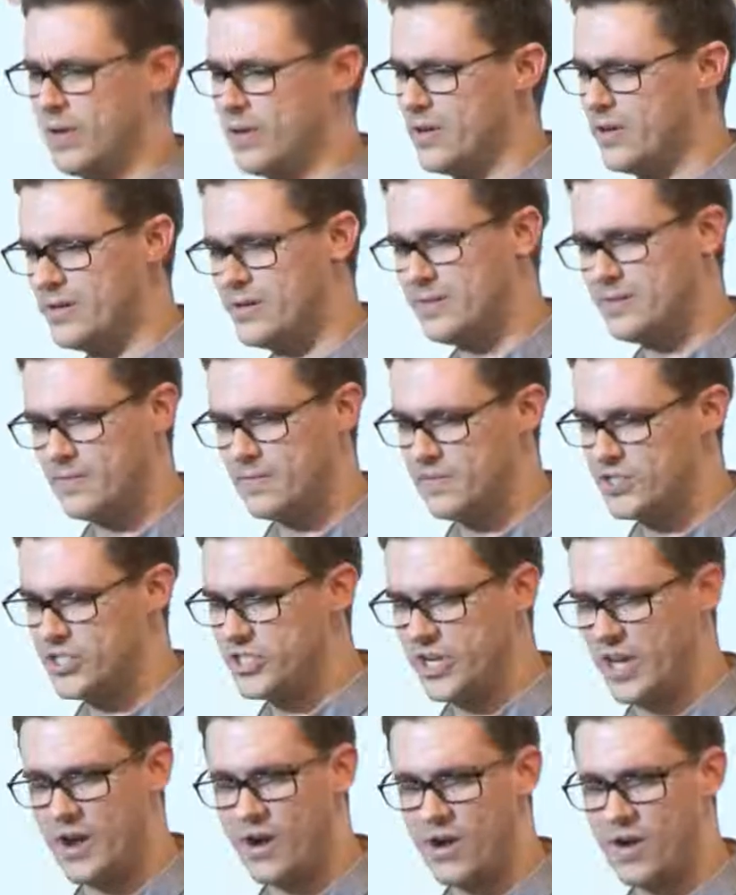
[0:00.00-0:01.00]
We couldn't
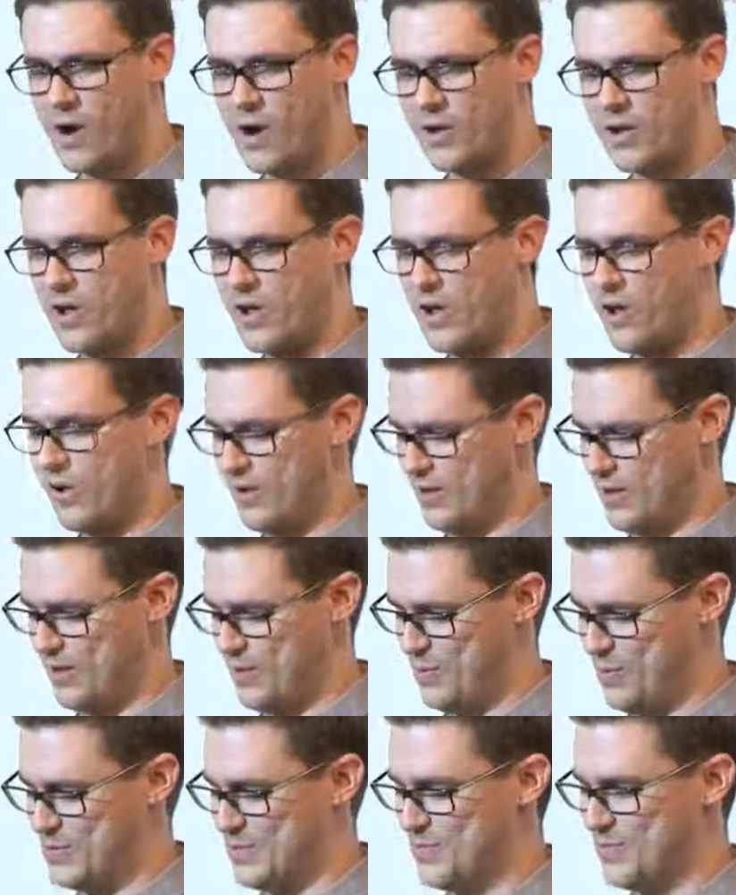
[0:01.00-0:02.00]
share our
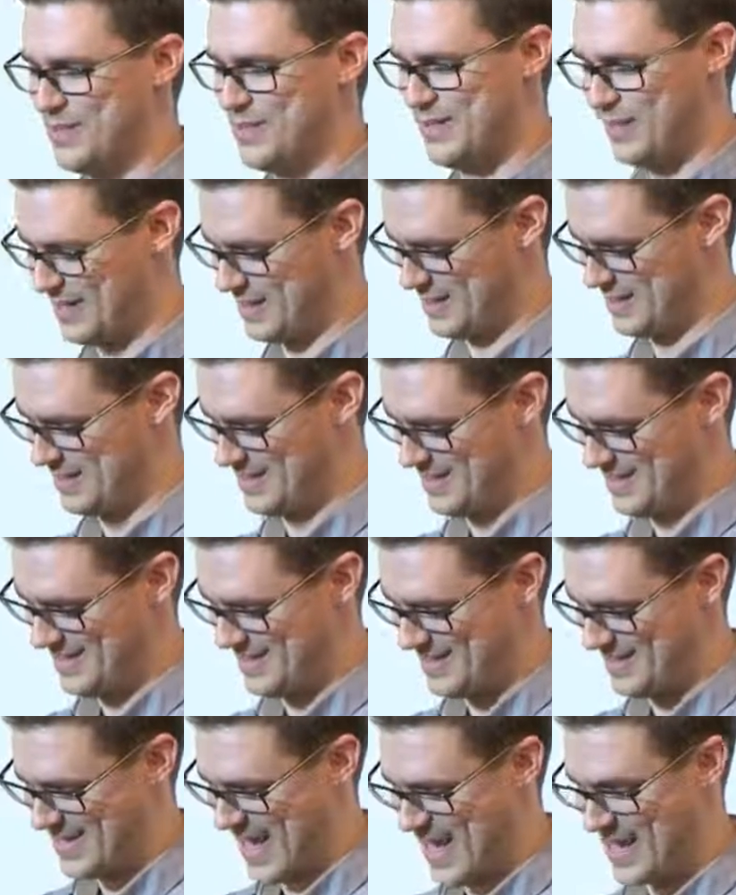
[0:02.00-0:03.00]
code. It was really
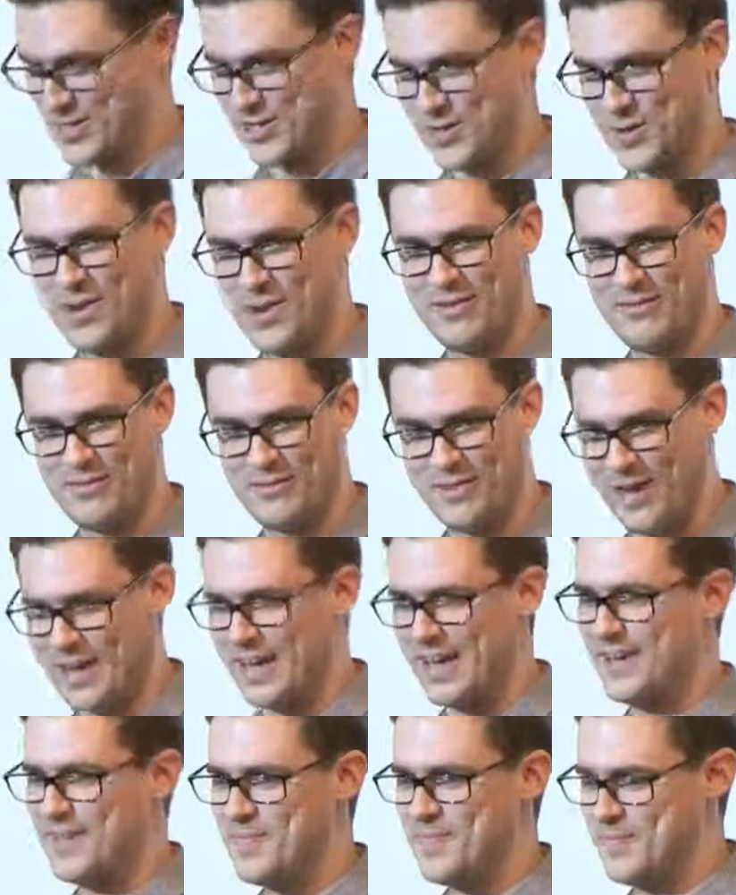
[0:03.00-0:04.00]
actually quite
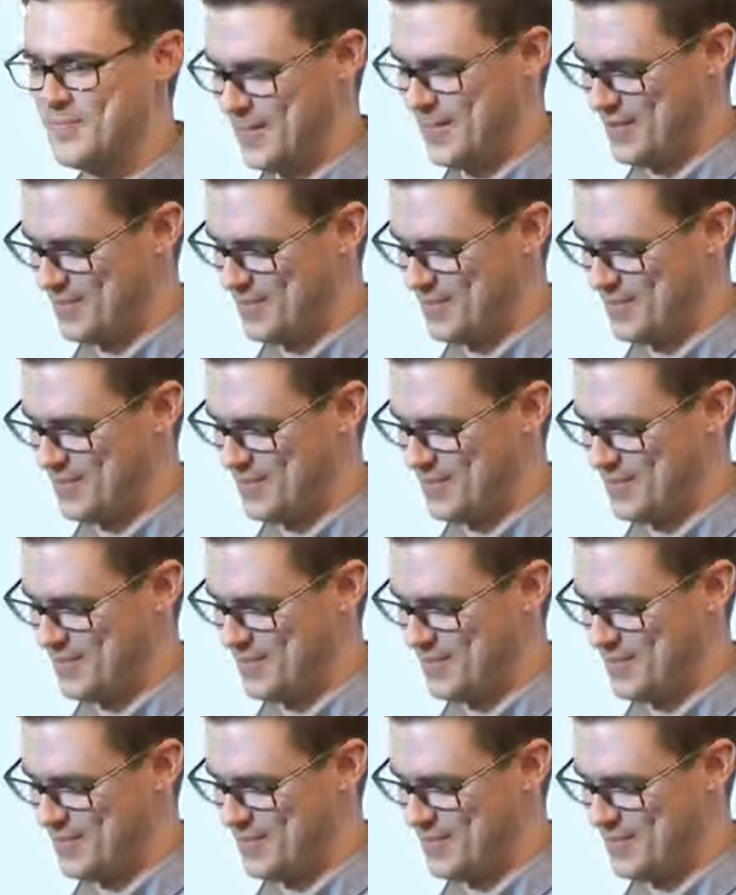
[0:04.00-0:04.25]
funny.